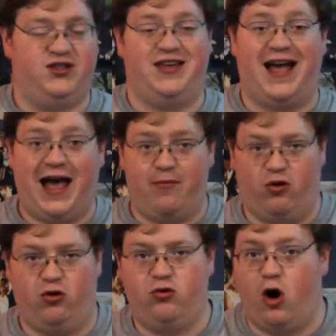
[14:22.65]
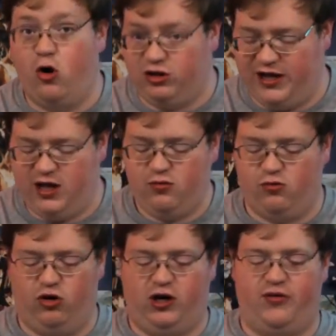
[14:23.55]
The Admiral only
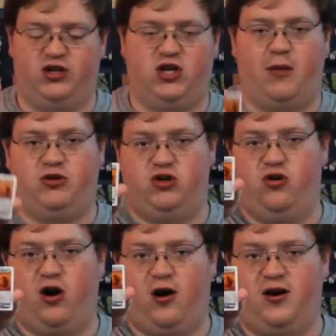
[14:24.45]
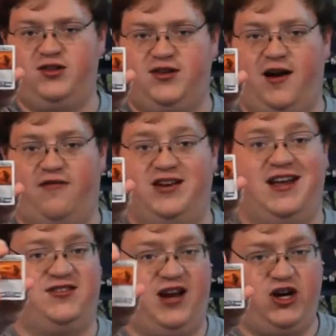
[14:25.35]
will look at the top 2 cards of the
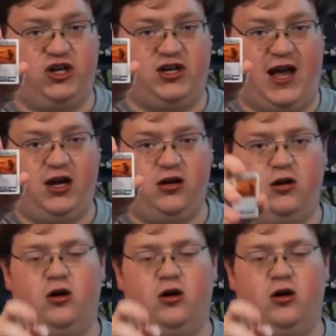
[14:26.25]
destination deck,